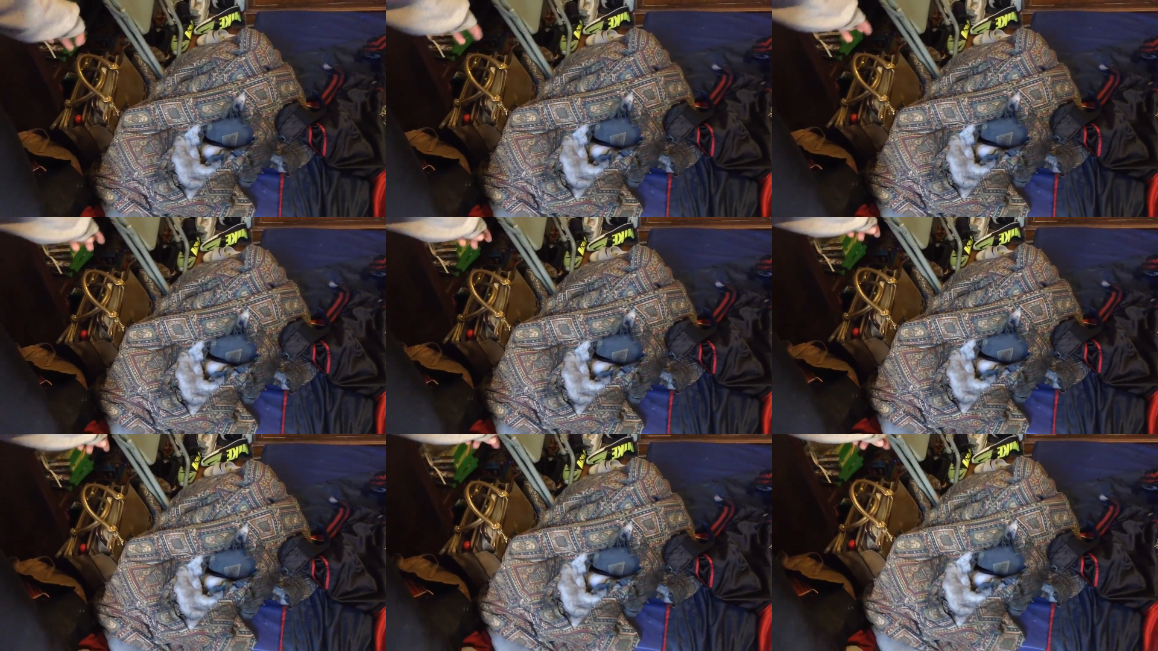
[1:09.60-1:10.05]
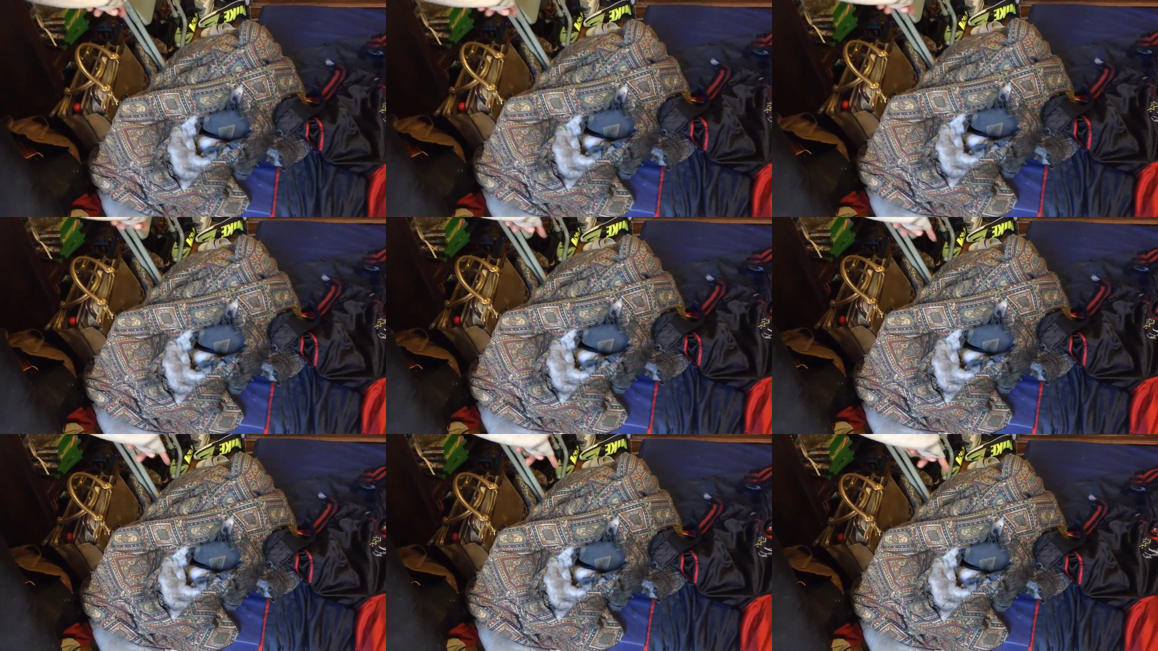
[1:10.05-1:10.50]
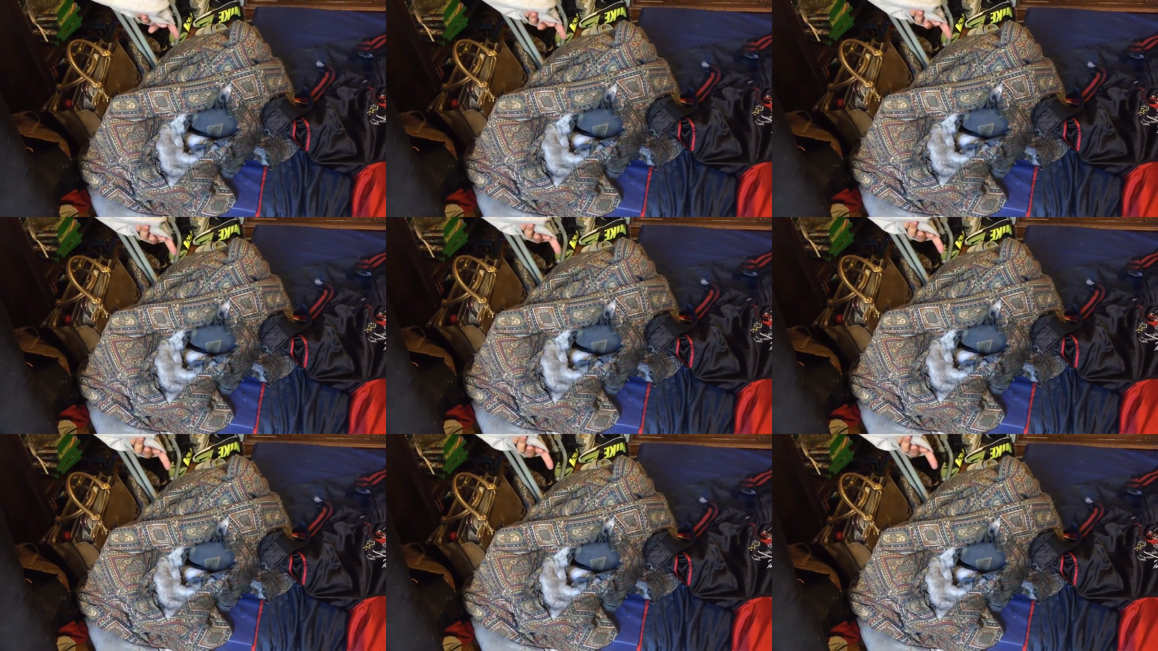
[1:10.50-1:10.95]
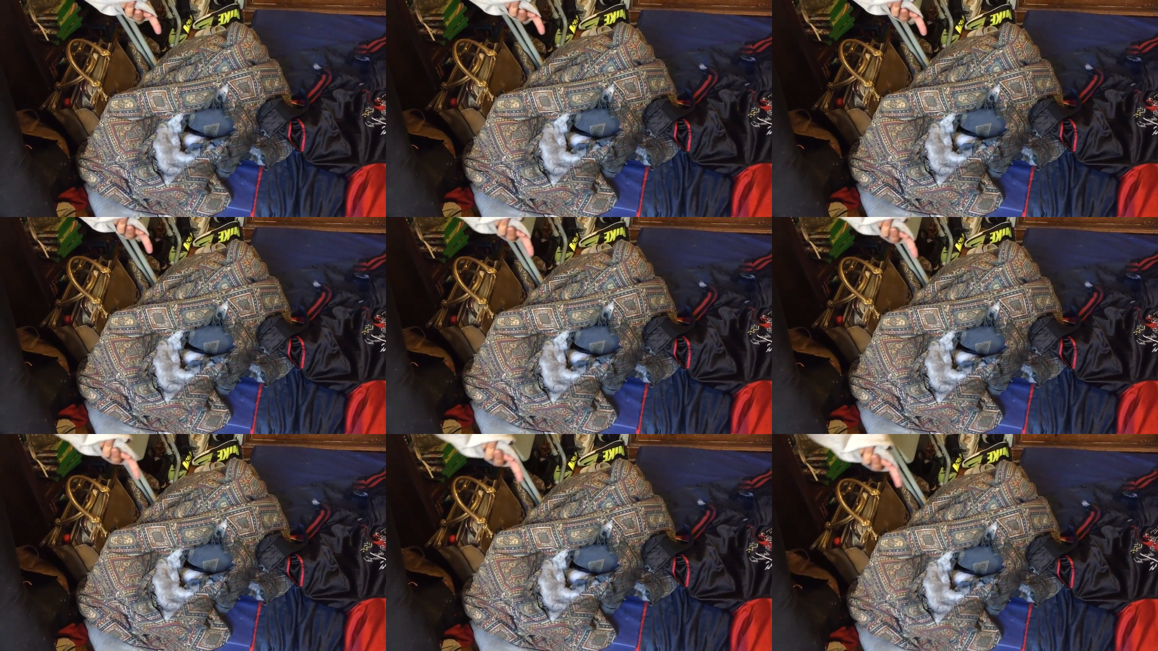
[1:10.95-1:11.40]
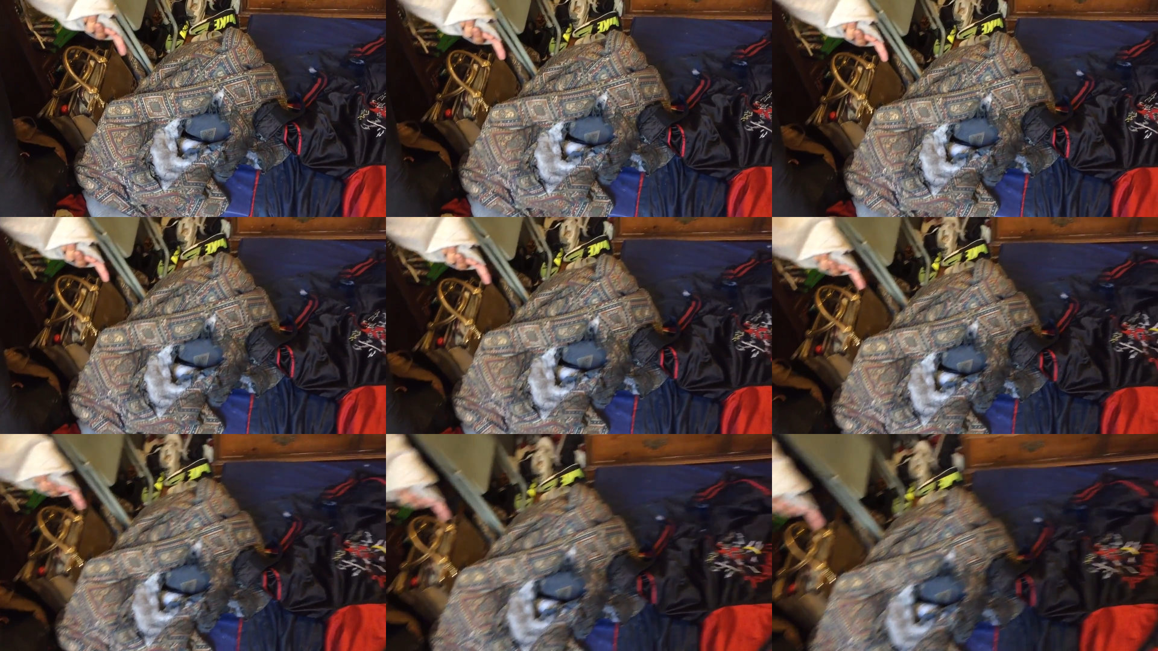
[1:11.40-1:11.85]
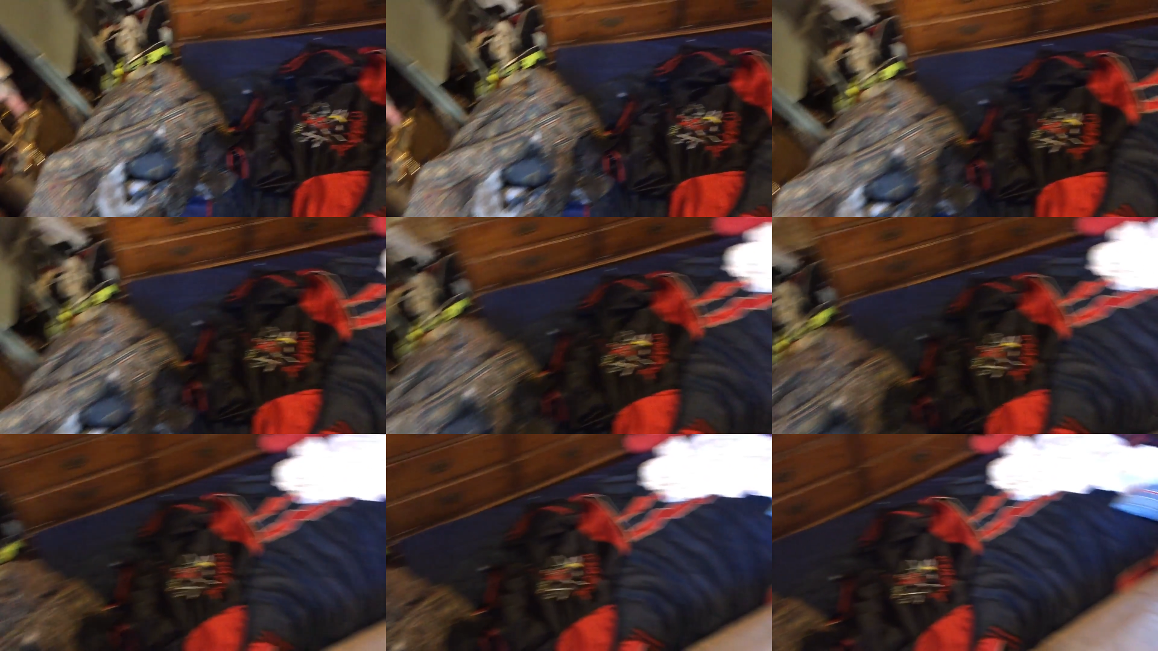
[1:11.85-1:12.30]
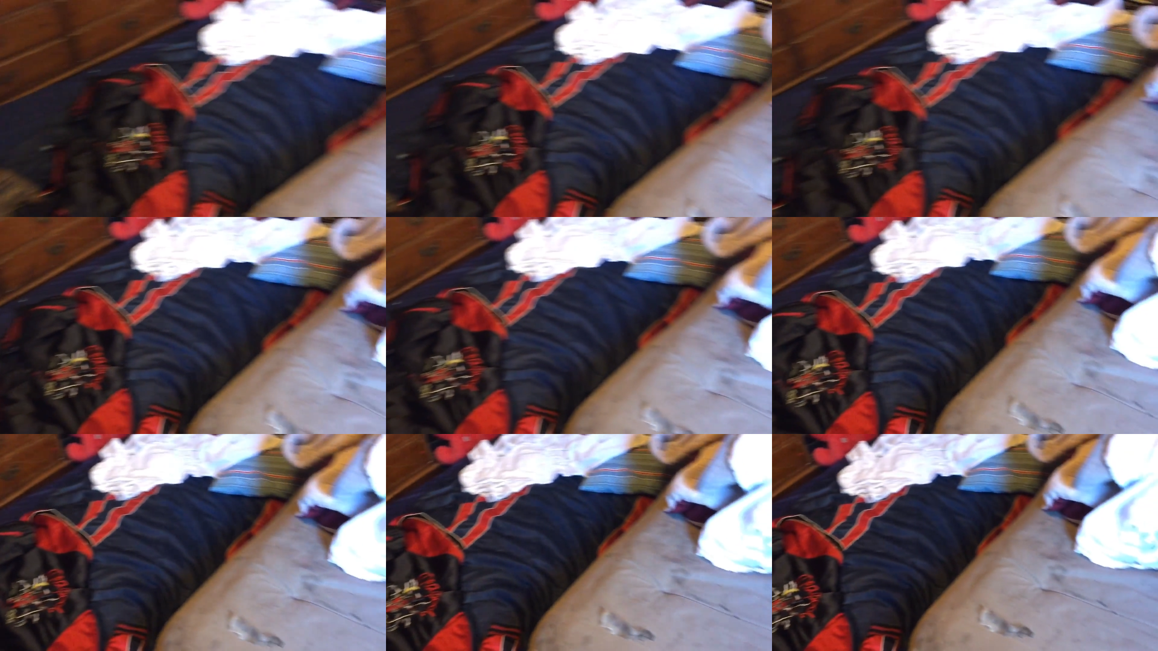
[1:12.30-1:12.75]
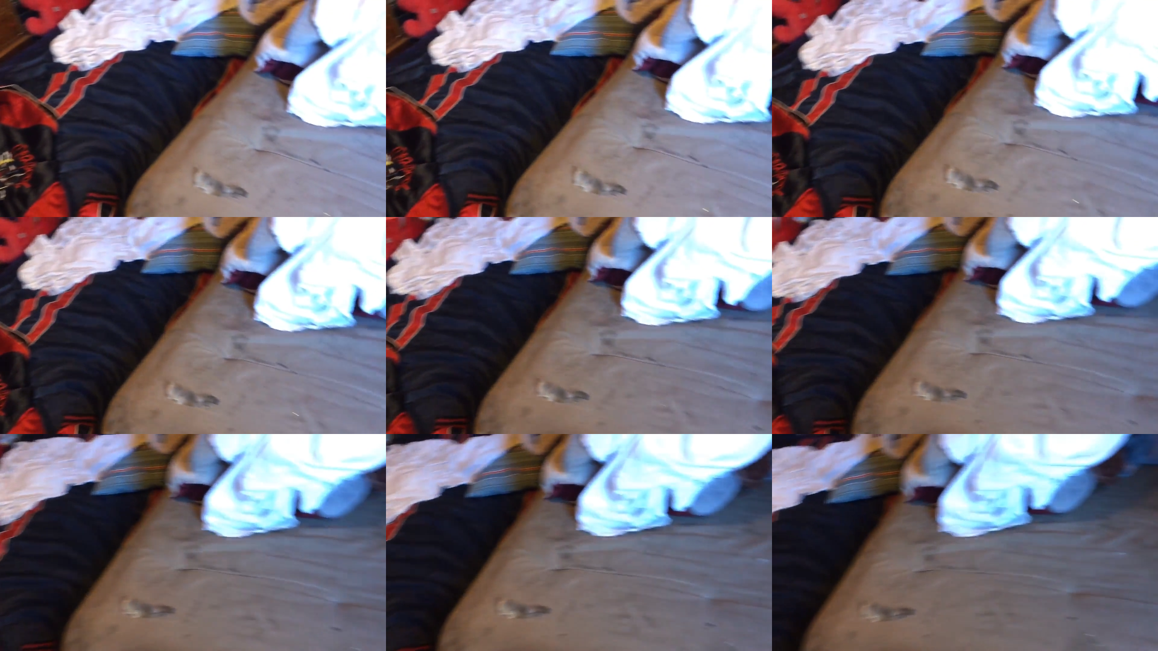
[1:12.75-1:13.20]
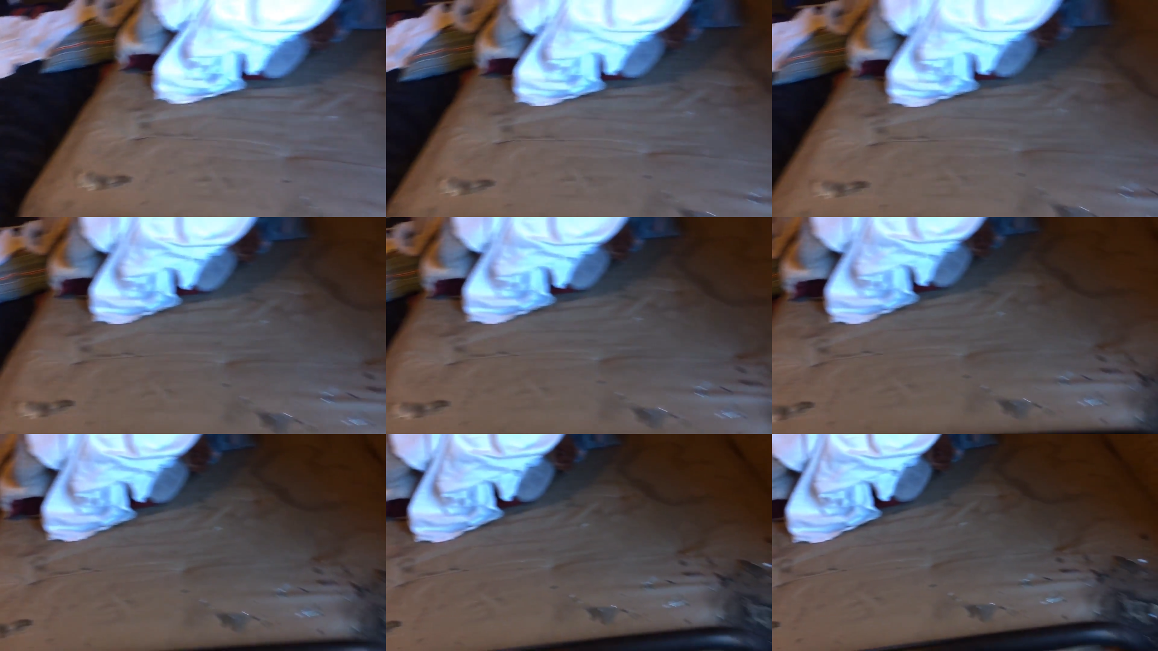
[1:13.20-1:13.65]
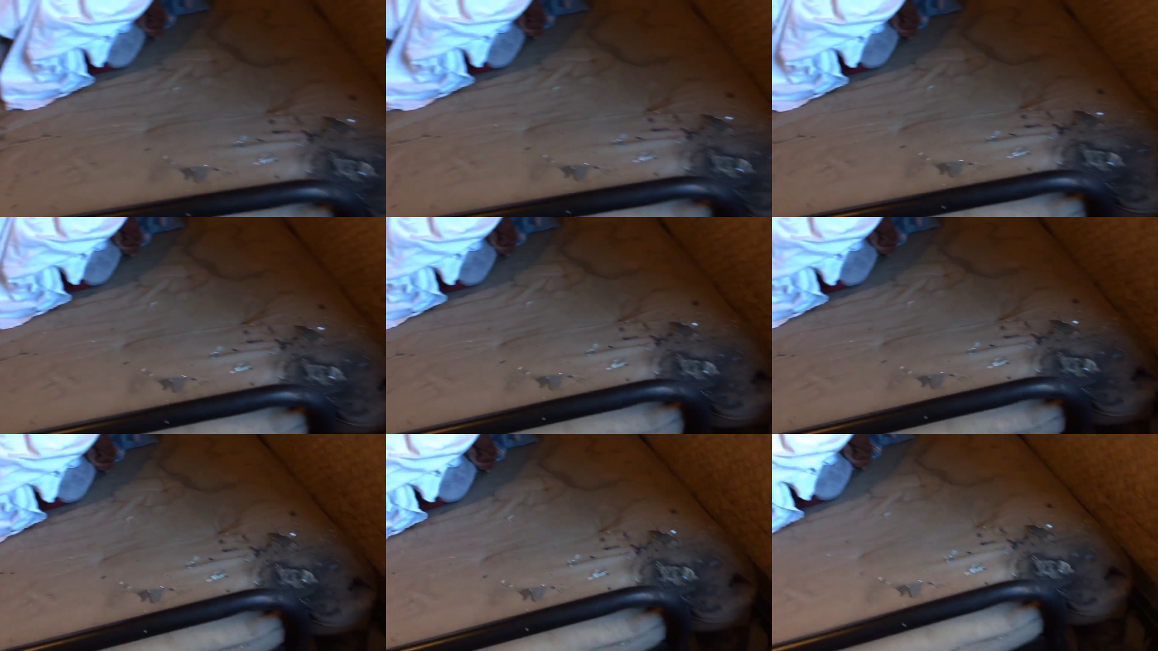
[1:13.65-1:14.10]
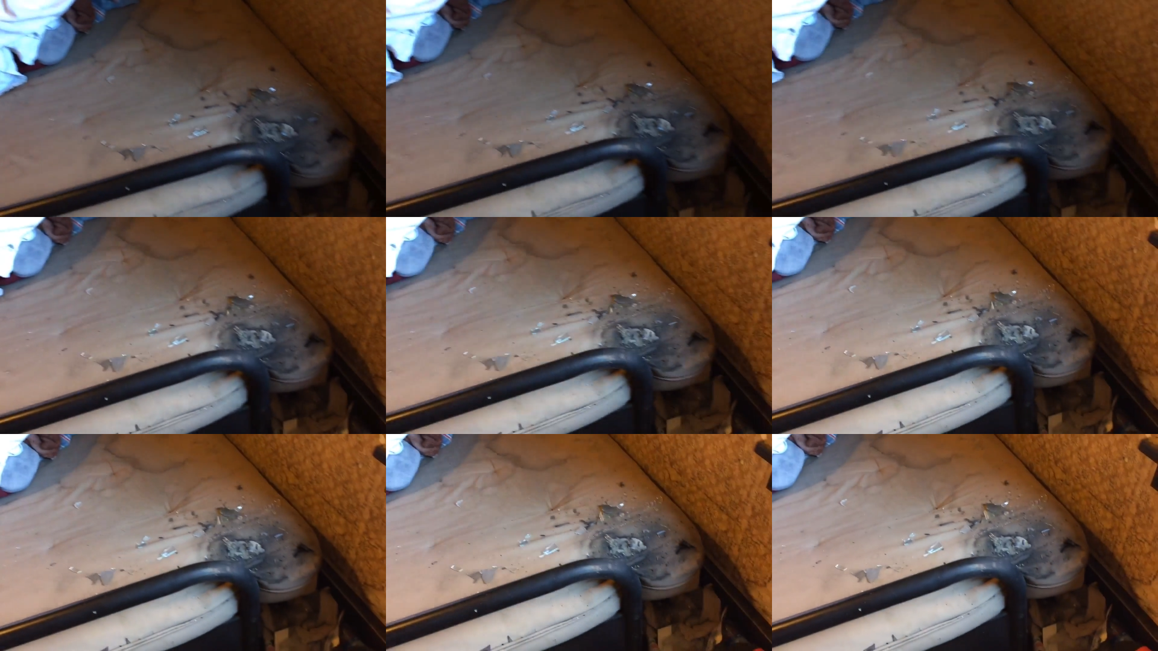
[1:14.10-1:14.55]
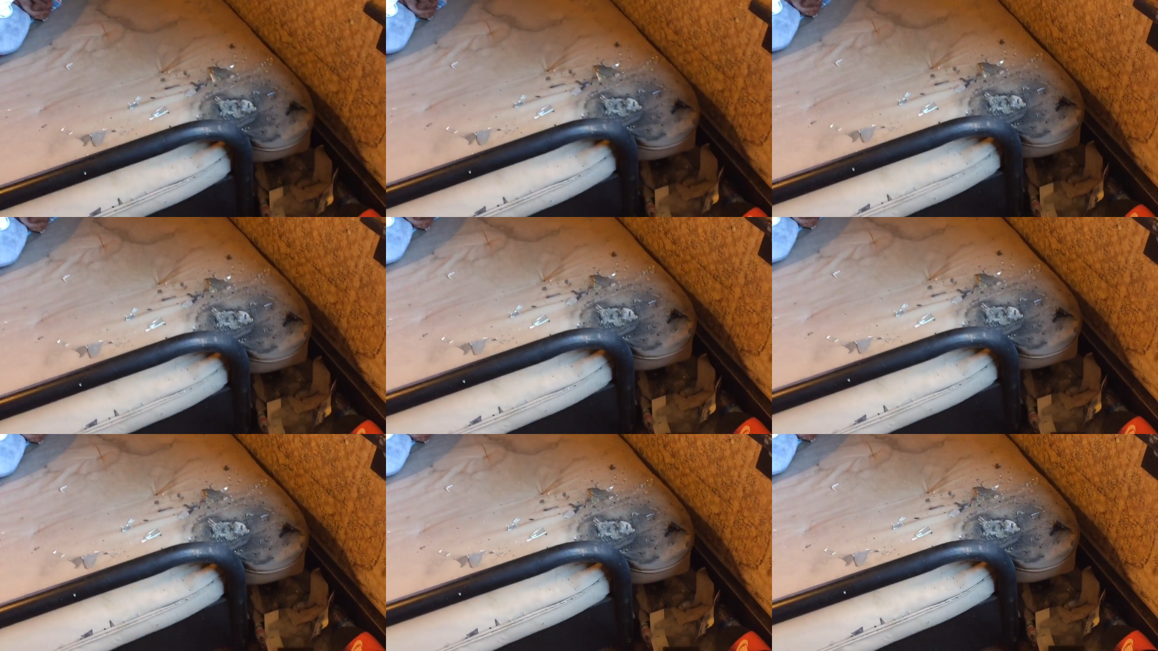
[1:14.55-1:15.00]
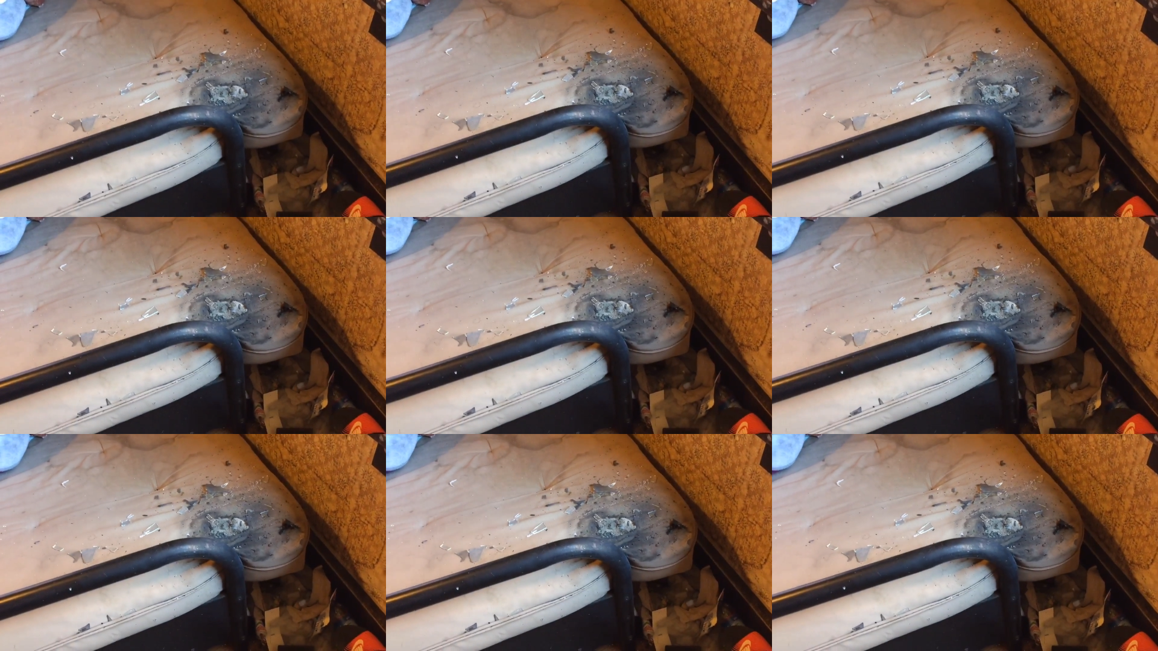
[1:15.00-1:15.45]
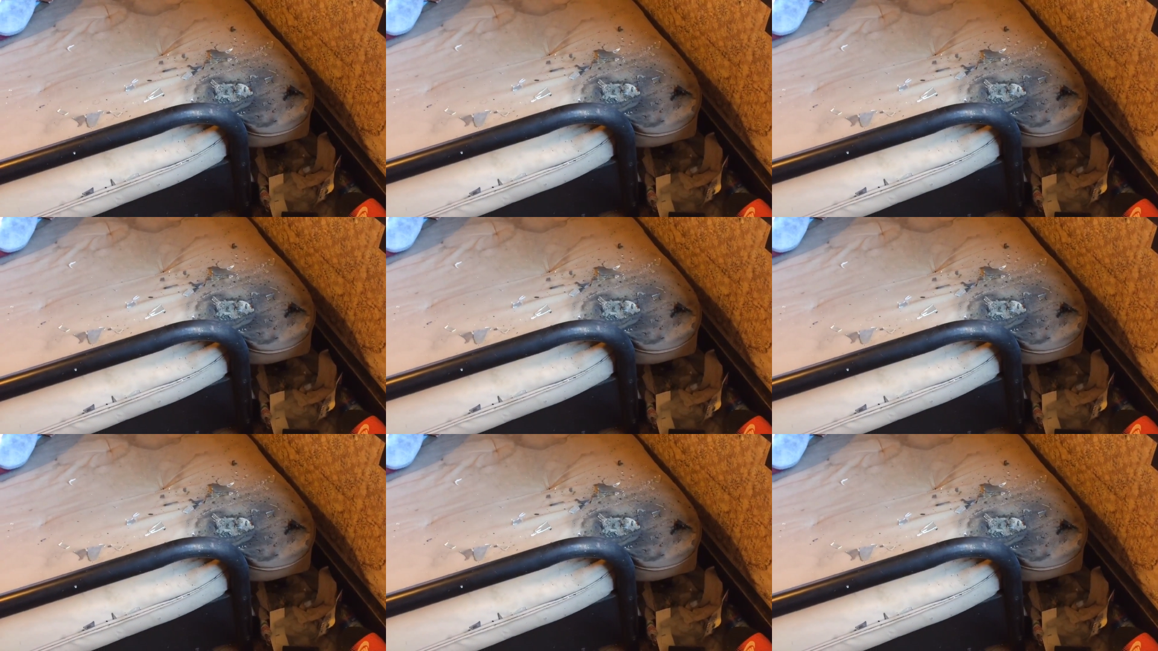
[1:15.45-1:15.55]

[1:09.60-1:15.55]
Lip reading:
(no speaker visible)